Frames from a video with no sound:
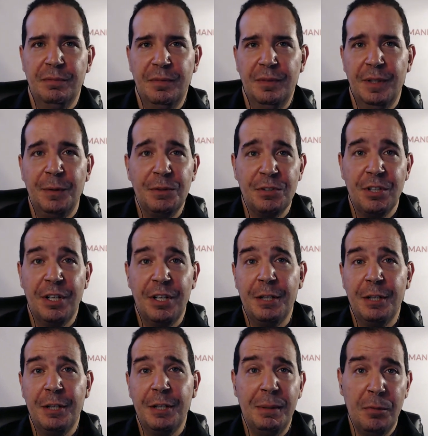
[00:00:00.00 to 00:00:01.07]
Like we were
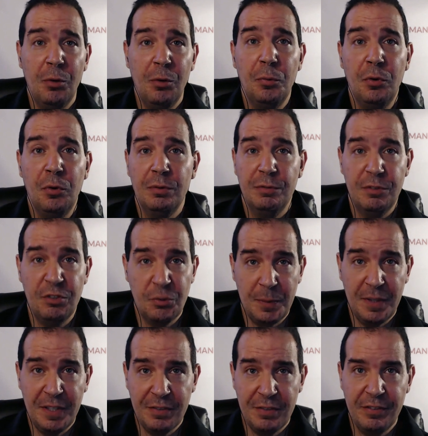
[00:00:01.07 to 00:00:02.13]
talking about mobile,
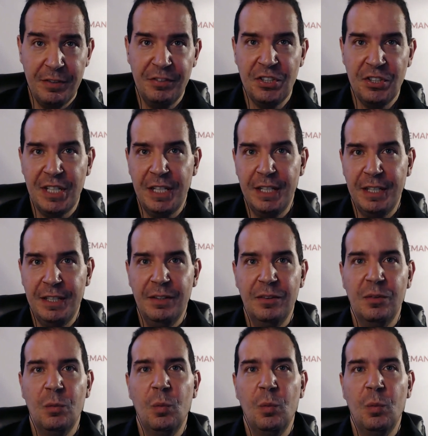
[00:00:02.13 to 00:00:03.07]
responsive to design.